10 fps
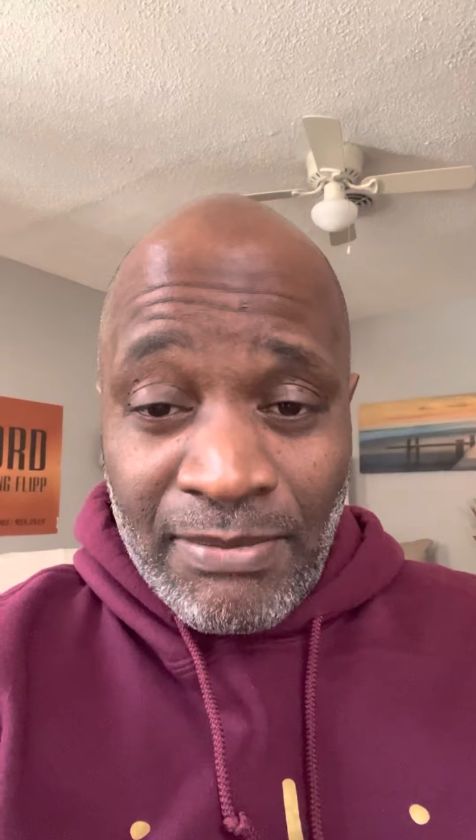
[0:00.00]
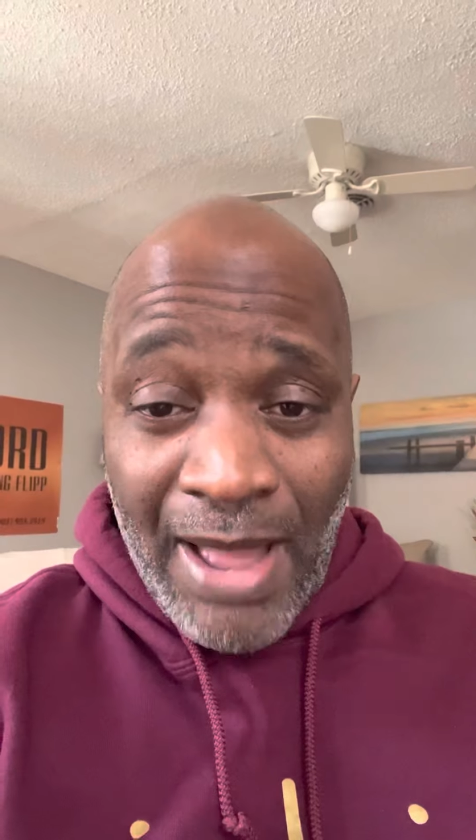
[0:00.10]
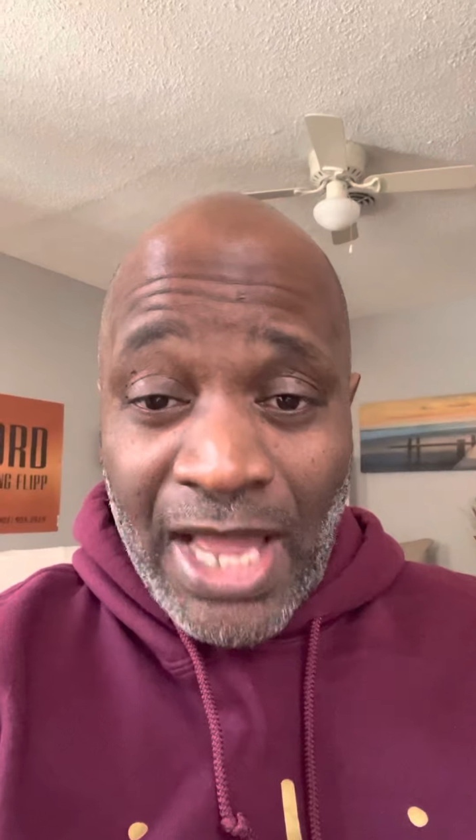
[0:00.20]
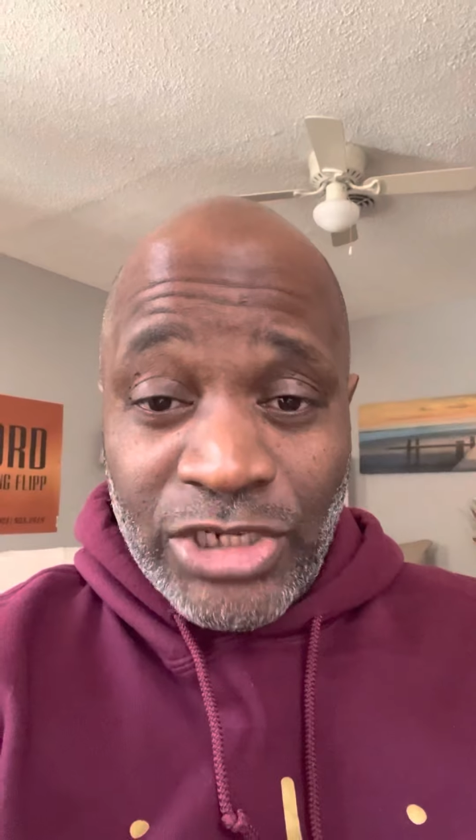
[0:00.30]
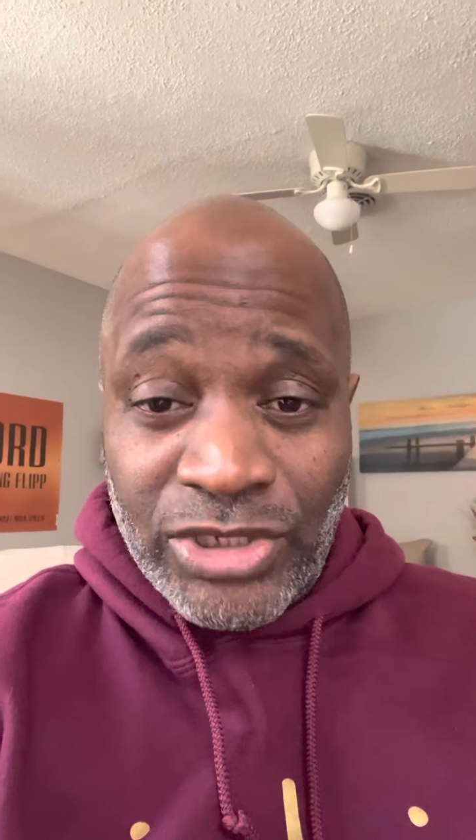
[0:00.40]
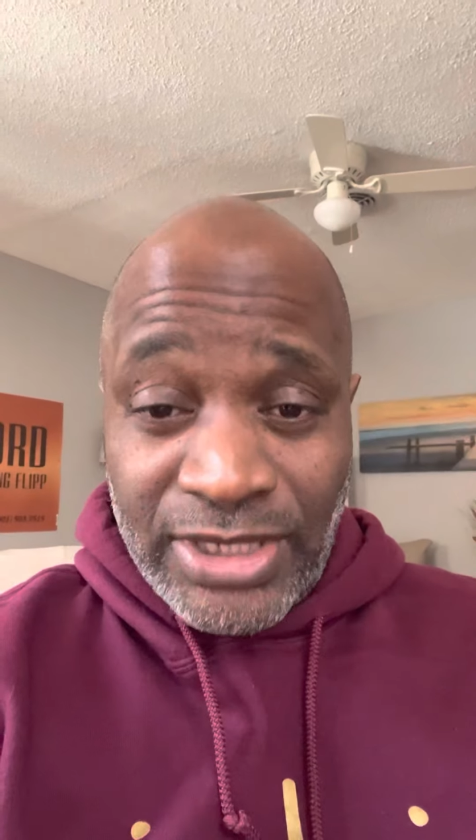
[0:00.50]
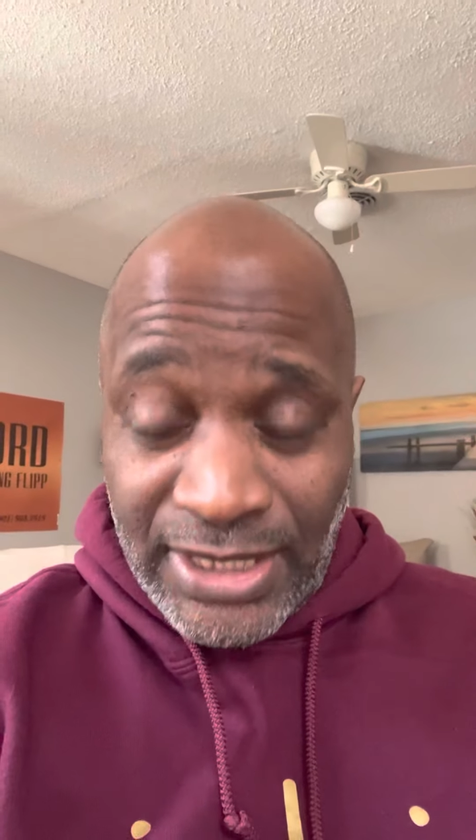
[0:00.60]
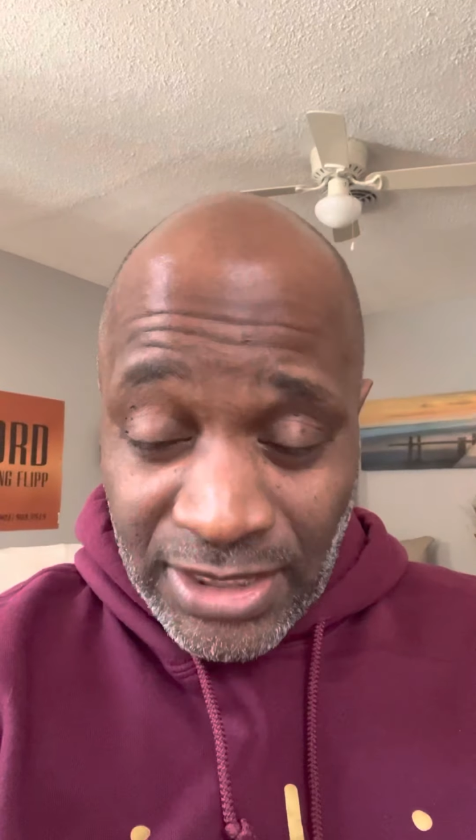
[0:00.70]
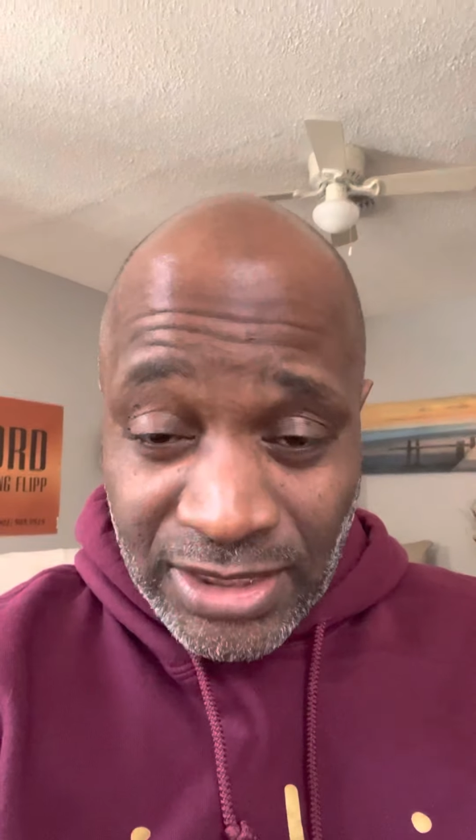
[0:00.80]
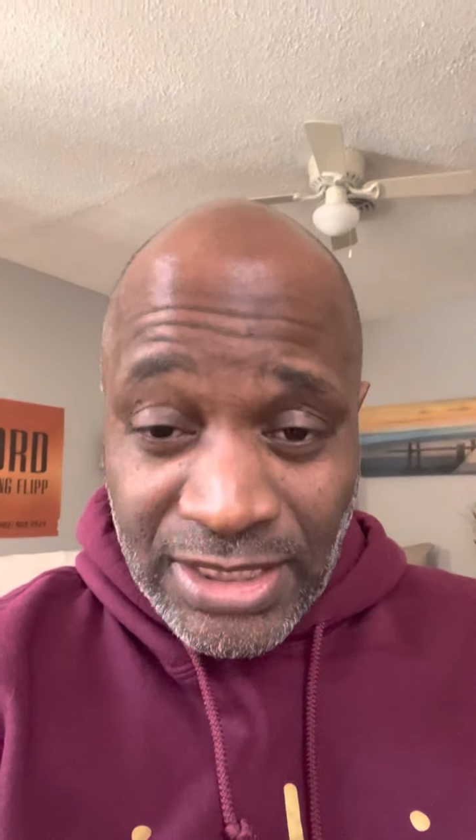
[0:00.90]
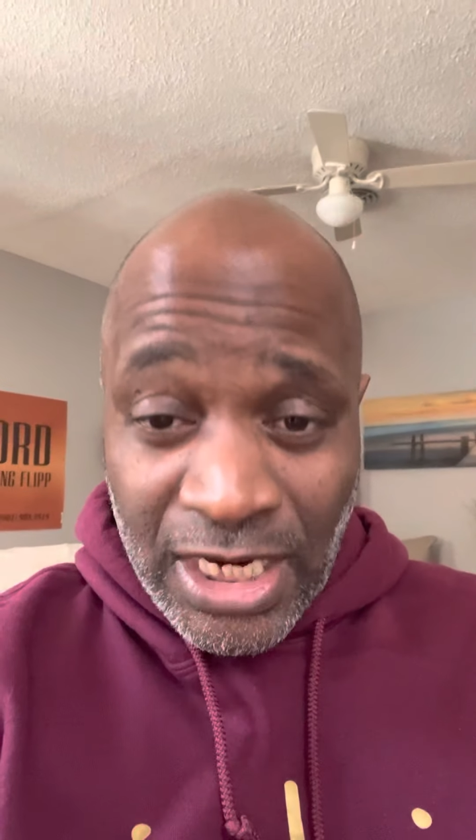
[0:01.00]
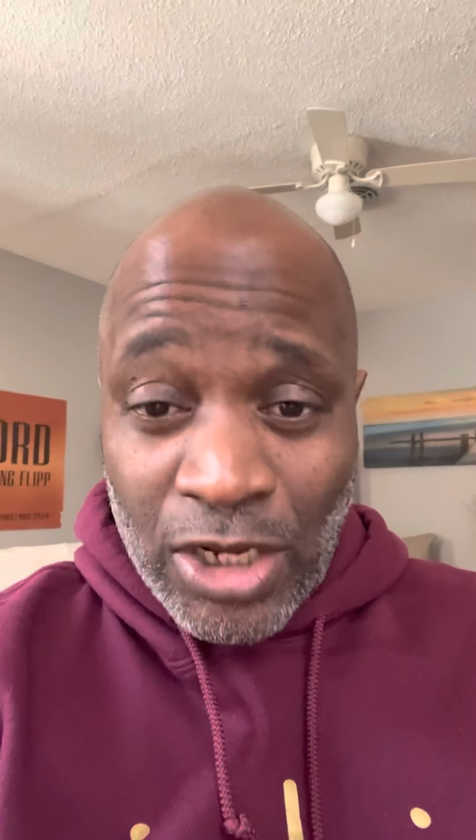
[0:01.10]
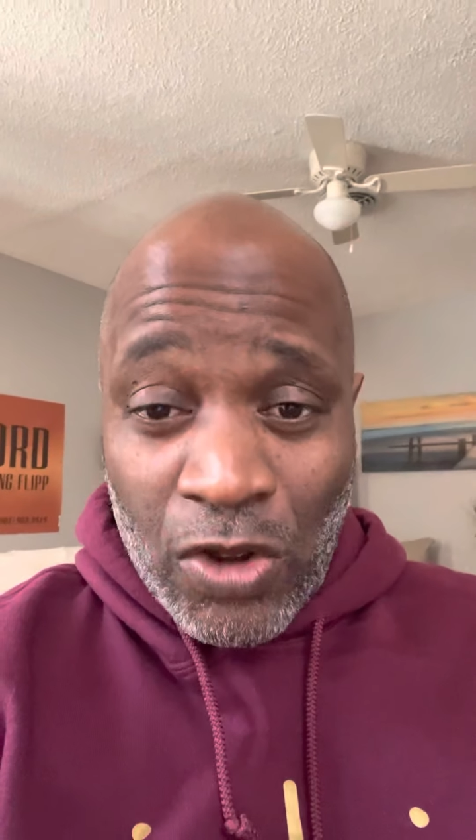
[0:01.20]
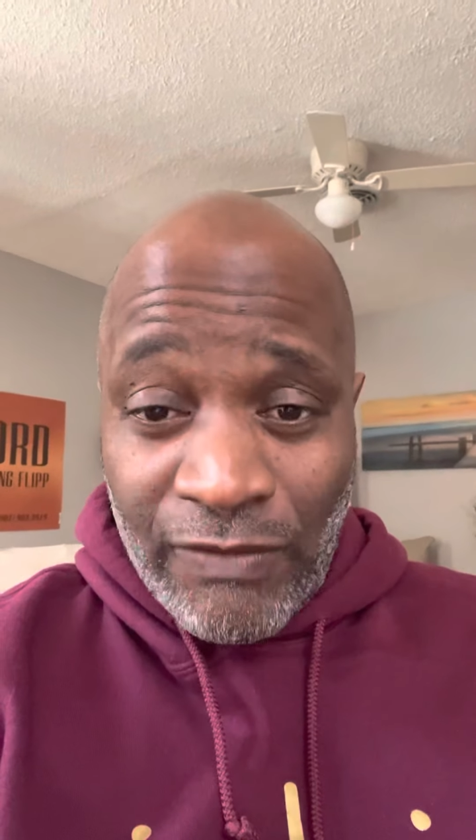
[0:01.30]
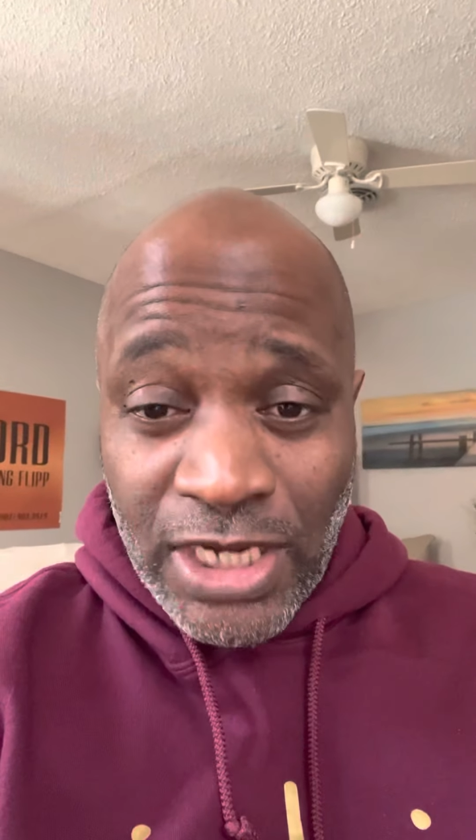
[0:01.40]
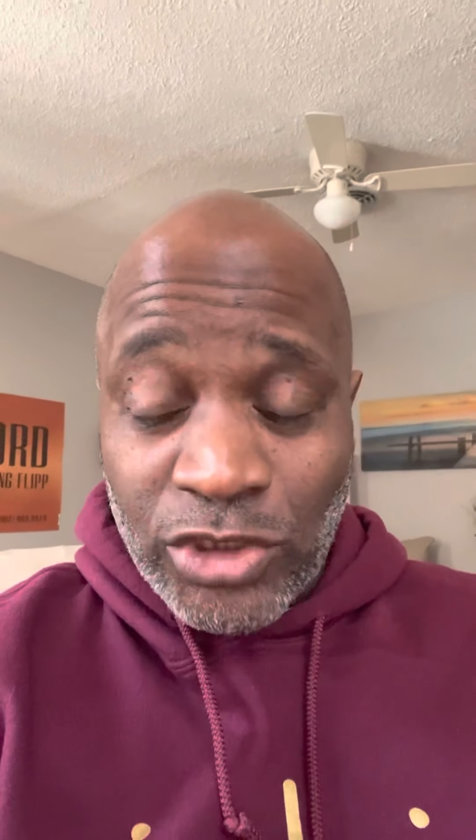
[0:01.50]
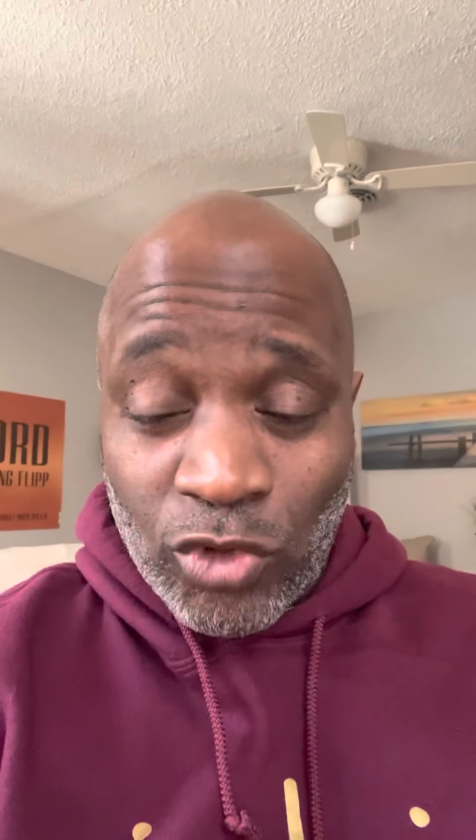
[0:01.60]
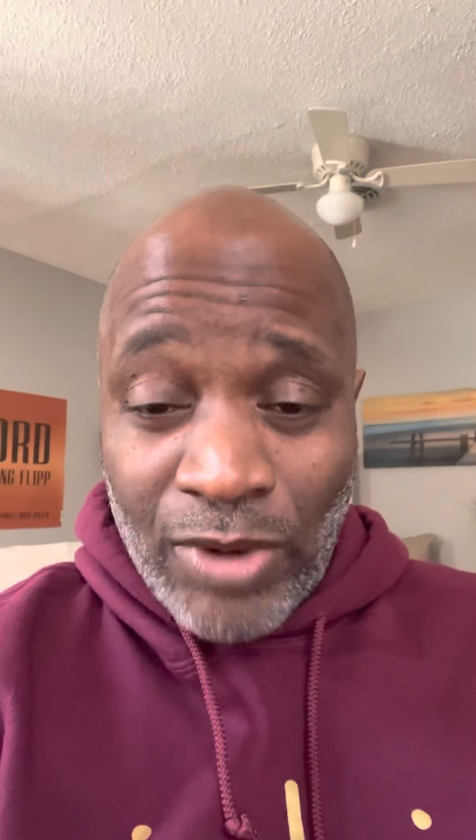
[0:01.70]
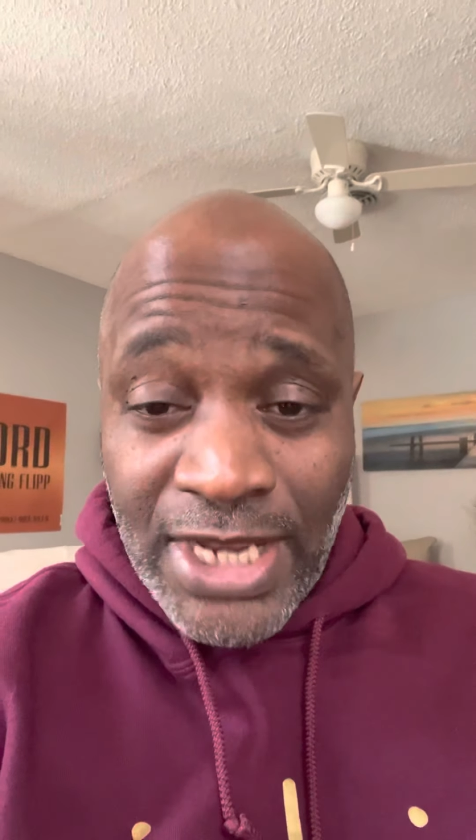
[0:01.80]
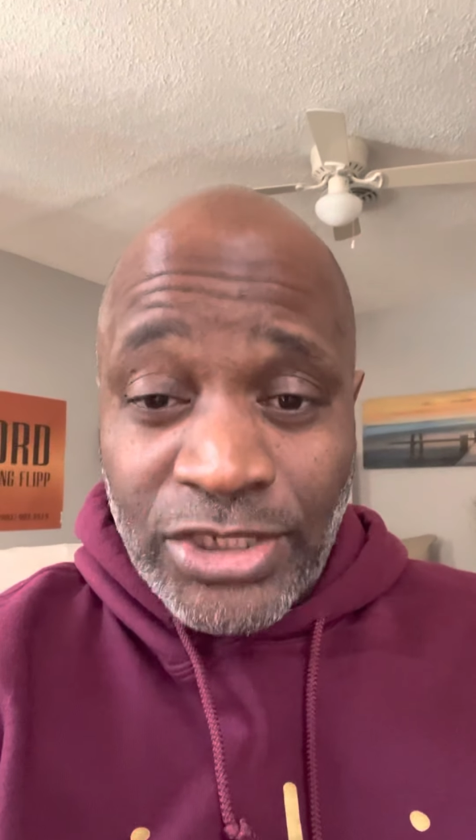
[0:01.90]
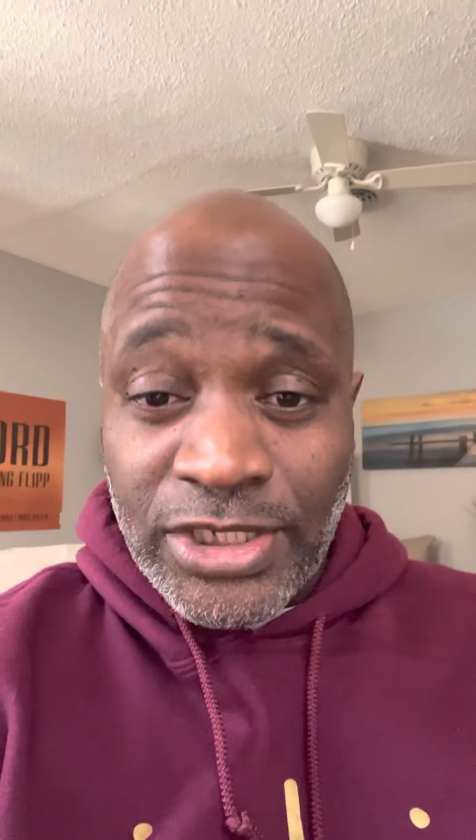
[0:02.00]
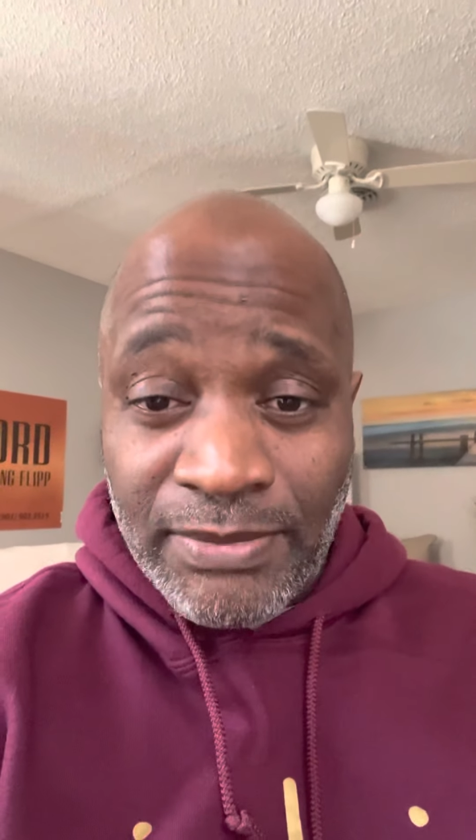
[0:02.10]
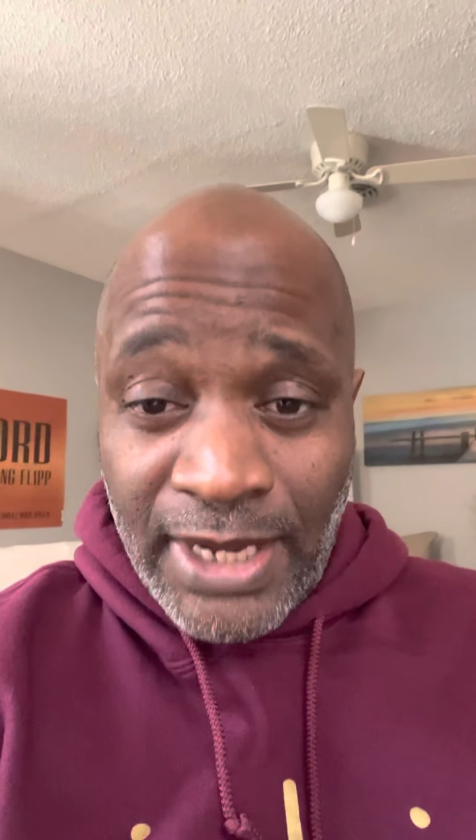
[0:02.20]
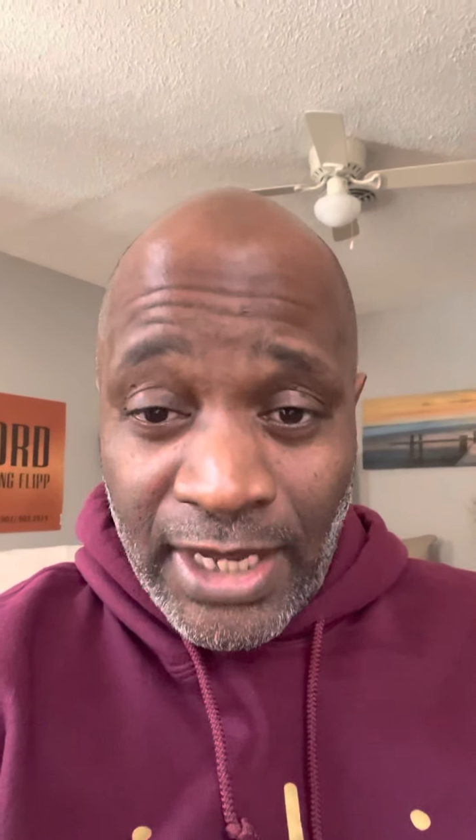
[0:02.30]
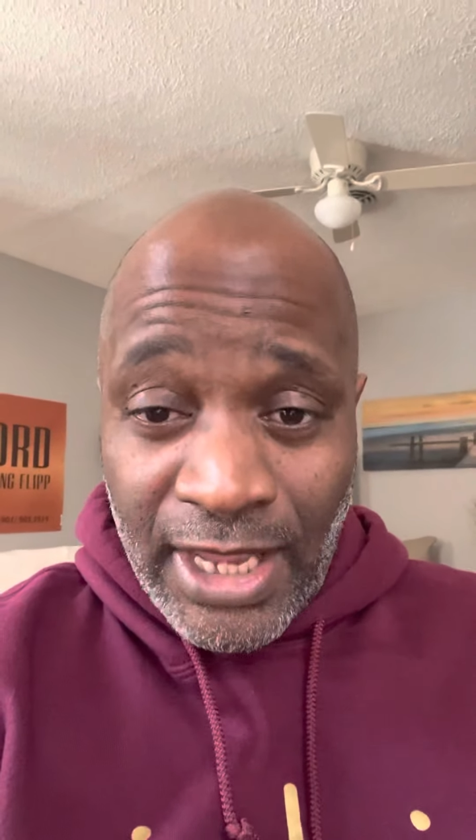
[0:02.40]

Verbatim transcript: My agenda is to take over as a righteous man